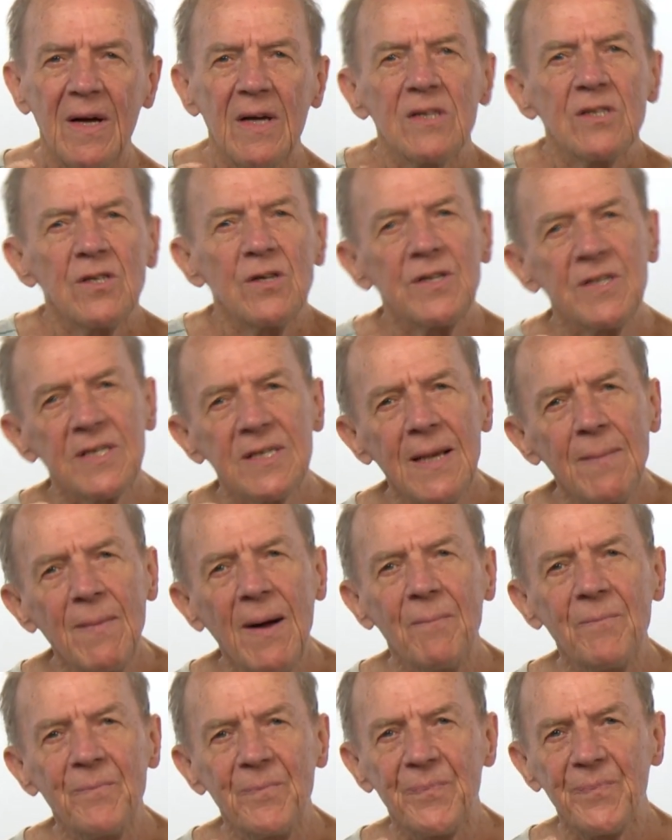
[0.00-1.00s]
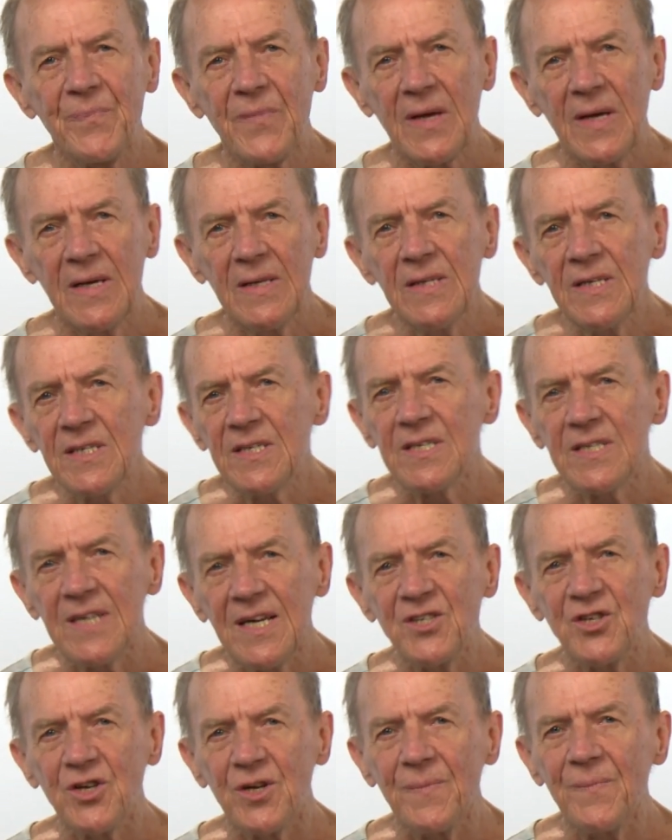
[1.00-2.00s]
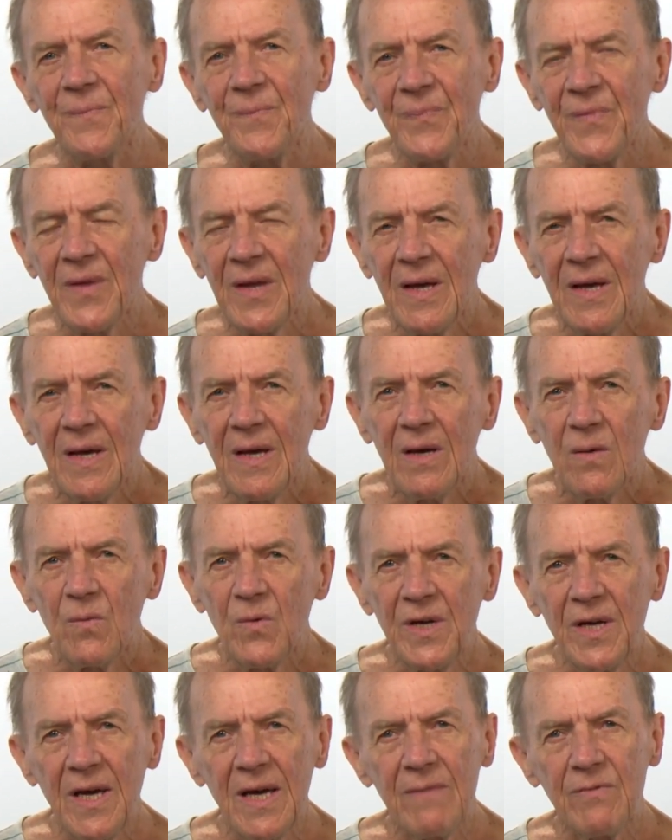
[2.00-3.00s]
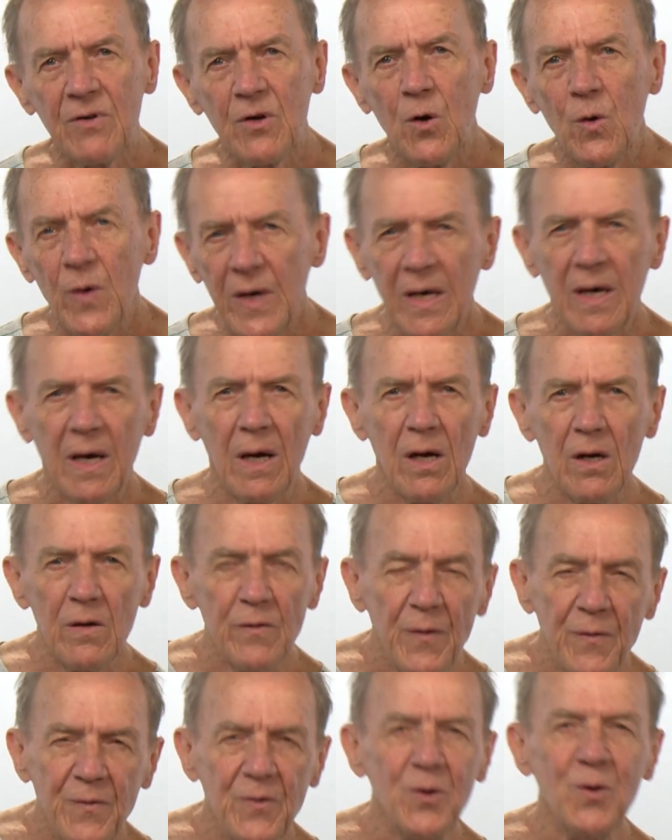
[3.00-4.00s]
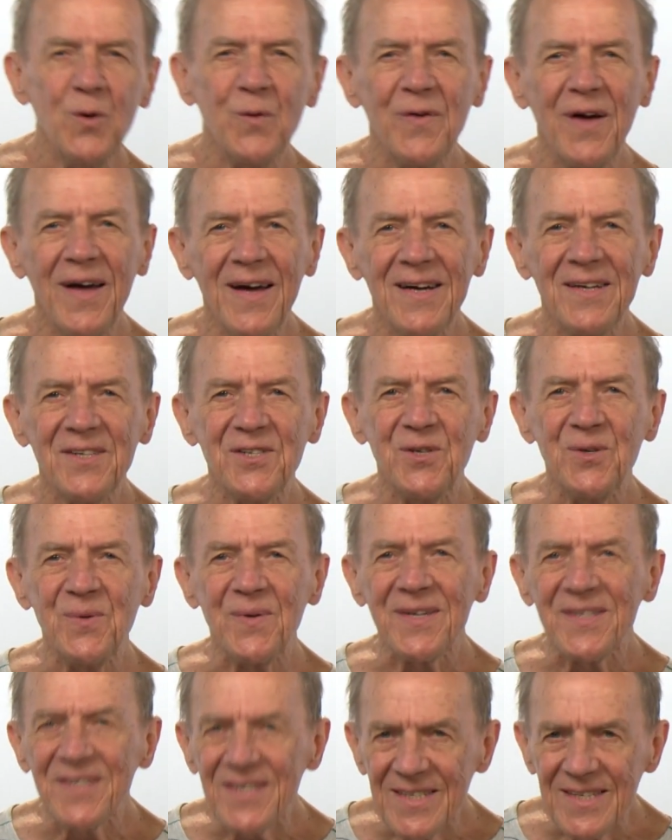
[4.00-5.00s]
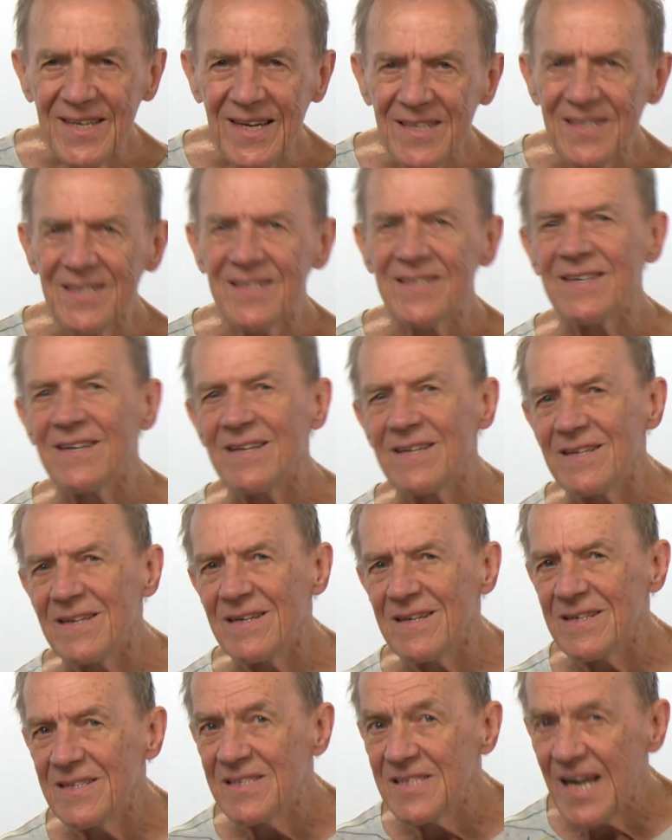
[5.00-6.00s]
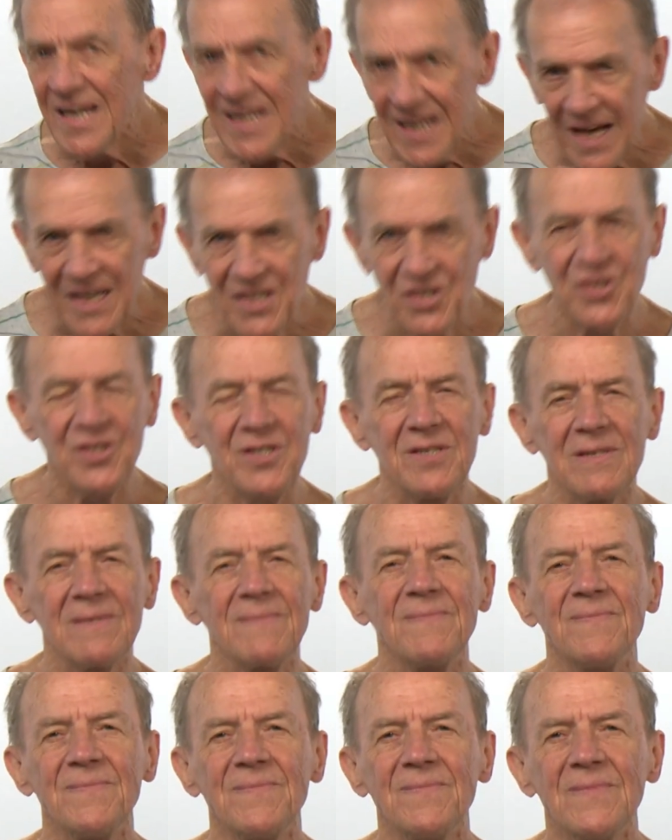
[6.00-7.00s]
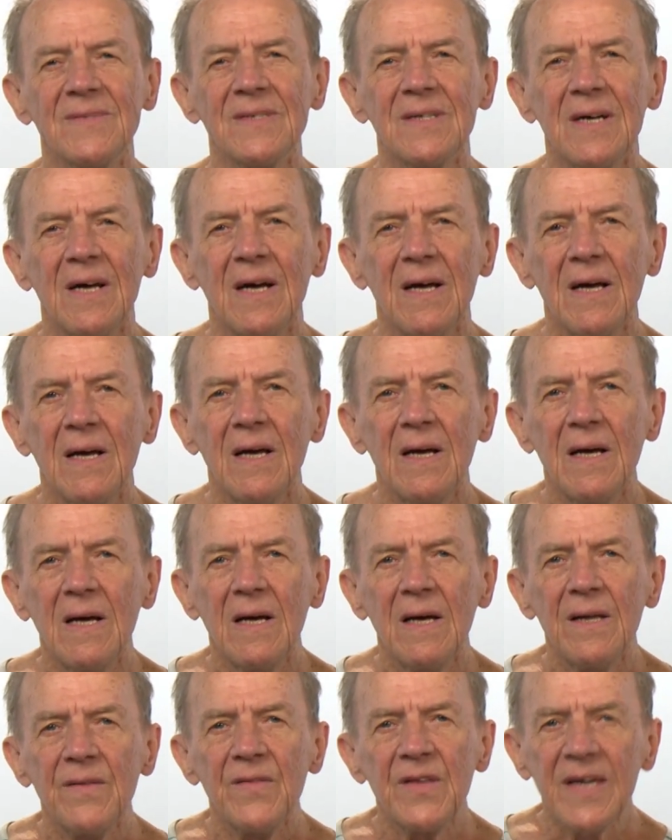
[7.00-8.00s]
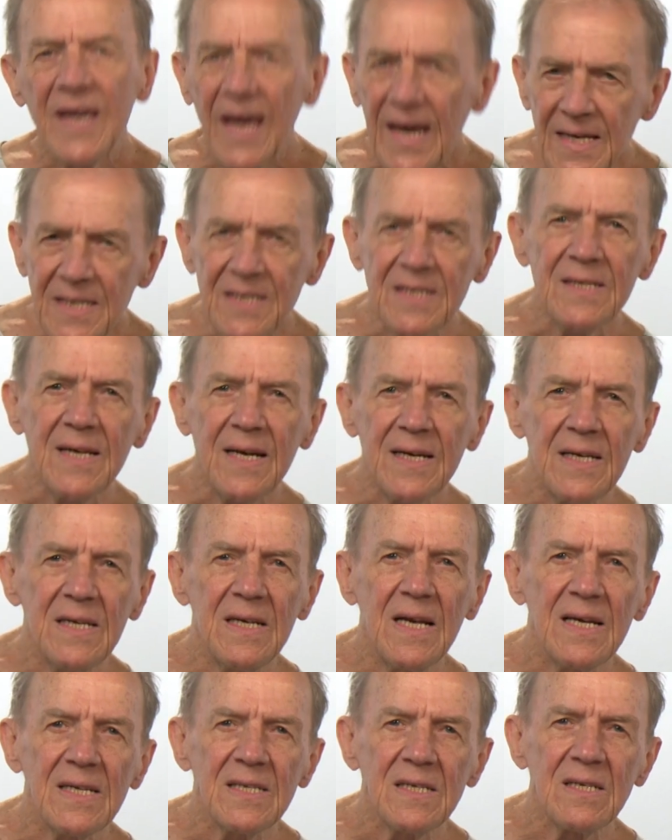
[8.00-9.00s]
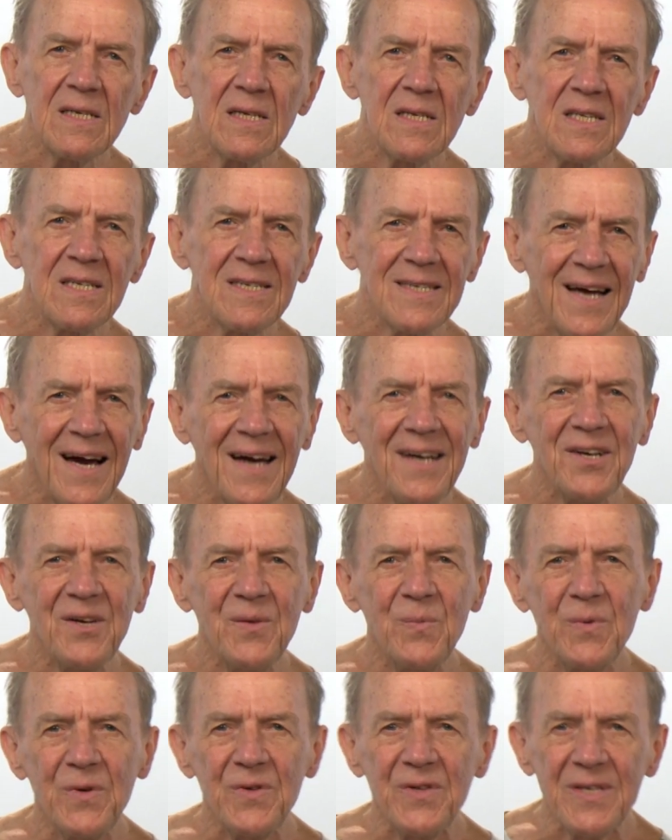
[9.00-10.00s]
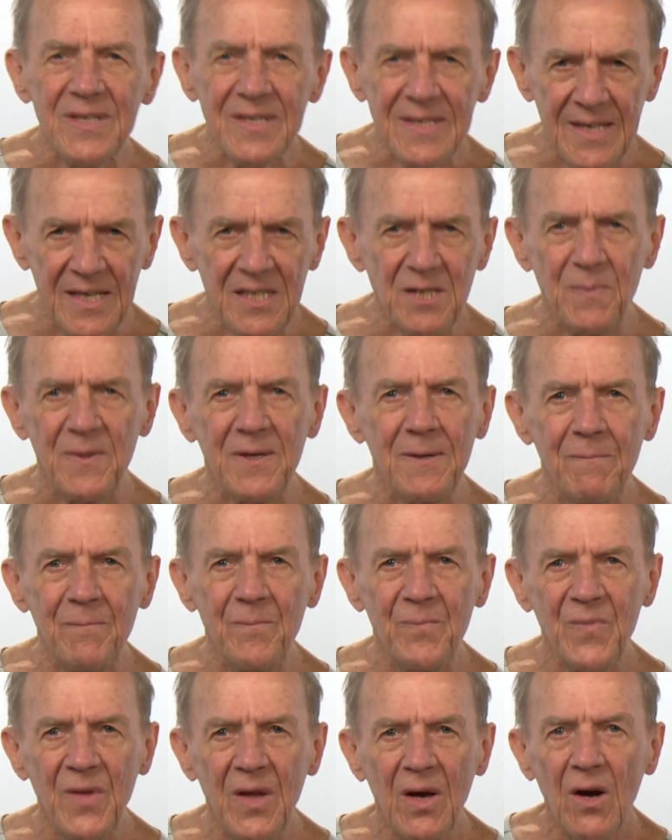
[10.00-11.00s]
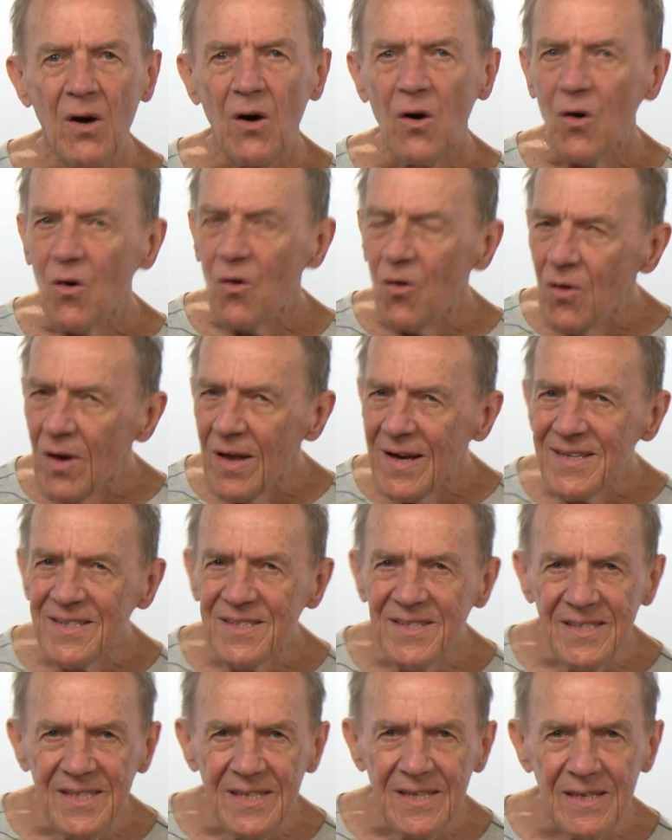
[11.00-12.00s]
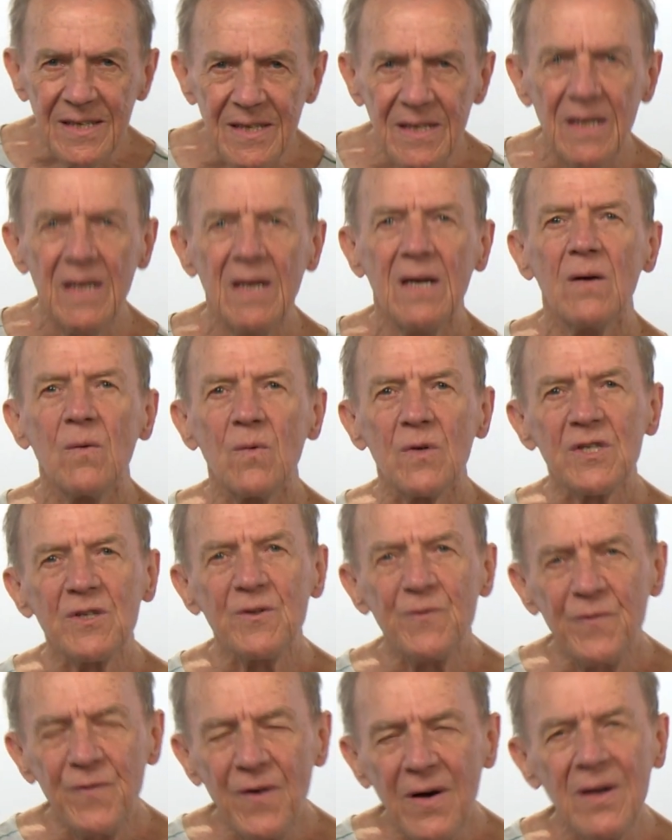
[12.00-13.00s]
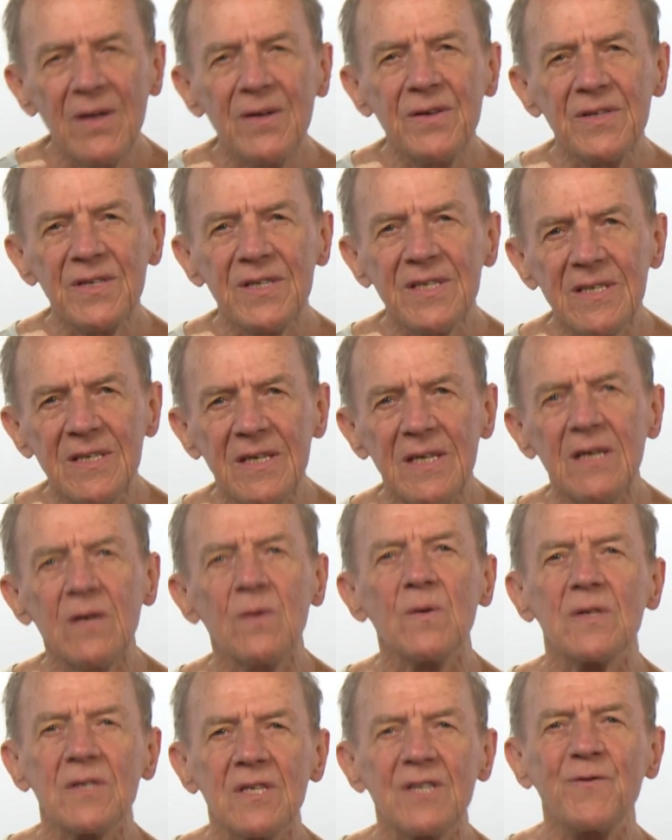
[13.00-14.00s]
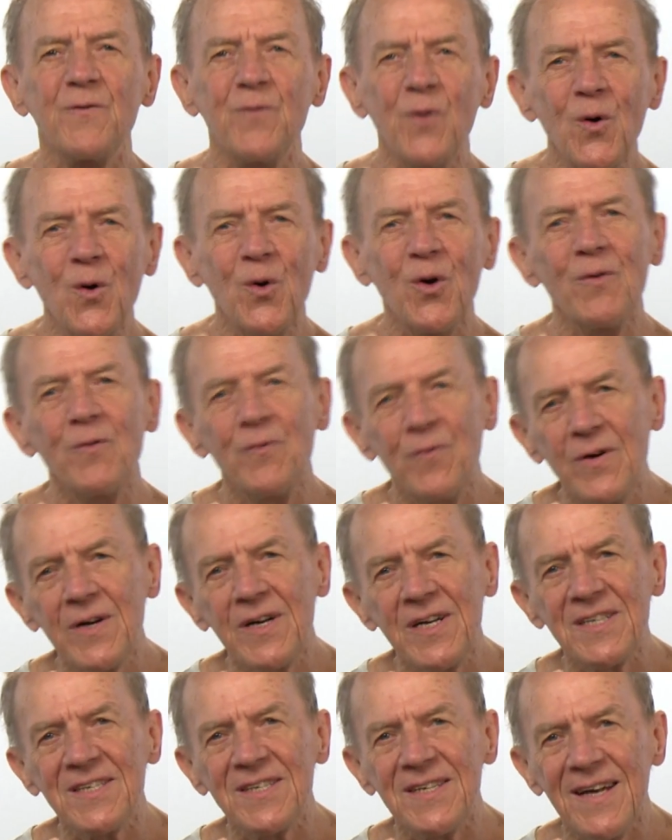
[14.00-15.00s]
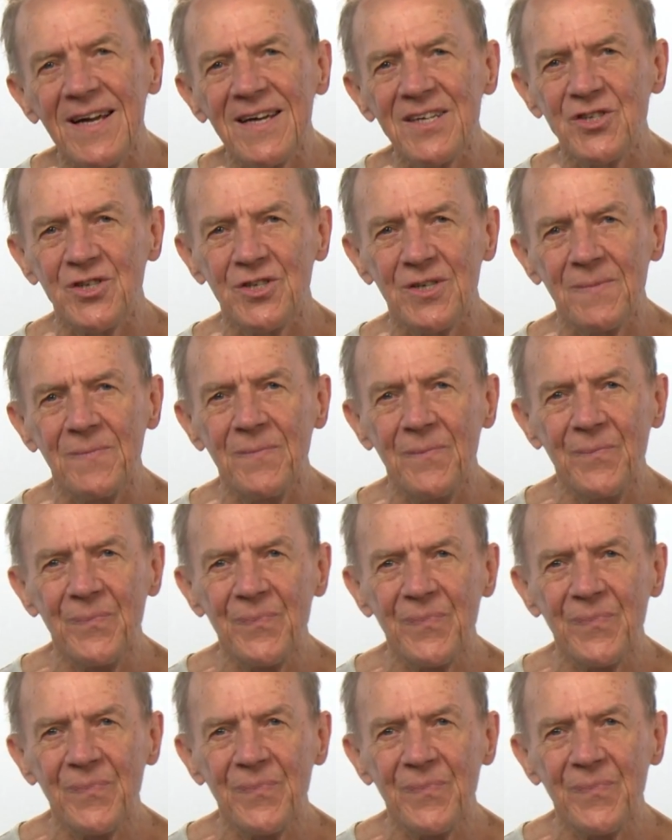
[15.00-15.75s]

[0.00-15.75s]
So to sum up, in this session, we gave a quick overview of how to assess and take action. The case study lesson started with assessment. All I did was follow the sequence for phonics in action.